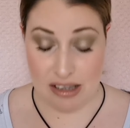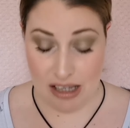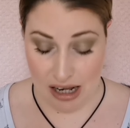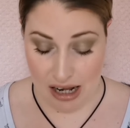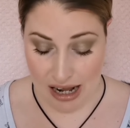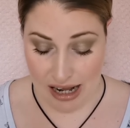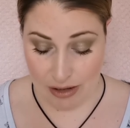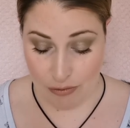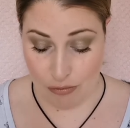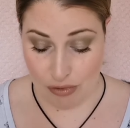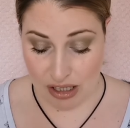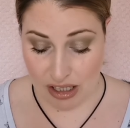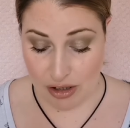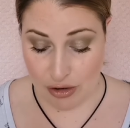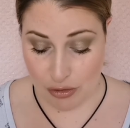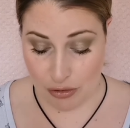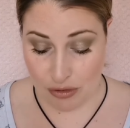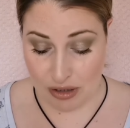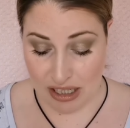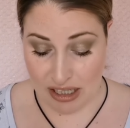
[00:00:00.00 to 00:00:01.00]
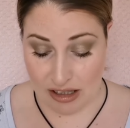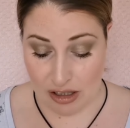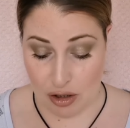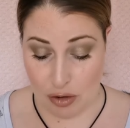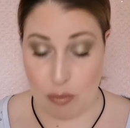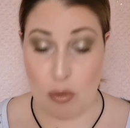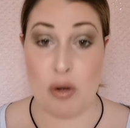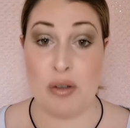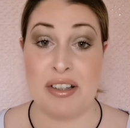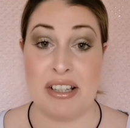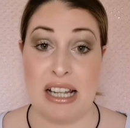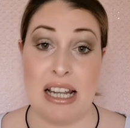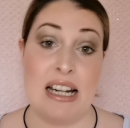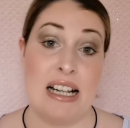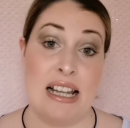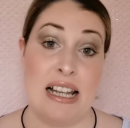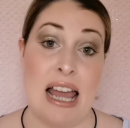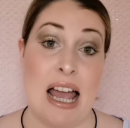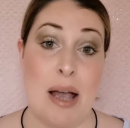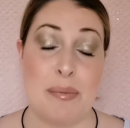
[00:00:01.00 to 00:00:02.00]
that I really do need the smallest kind
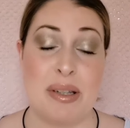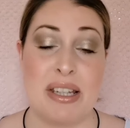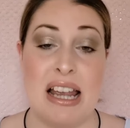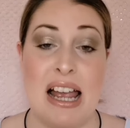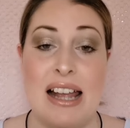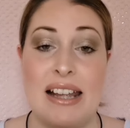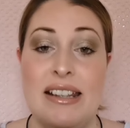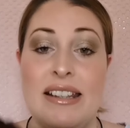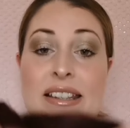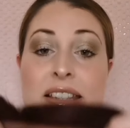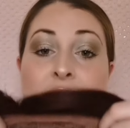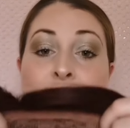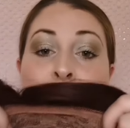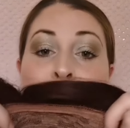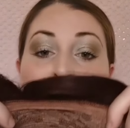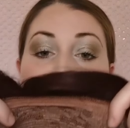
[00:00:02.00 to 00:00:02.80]
of cap size.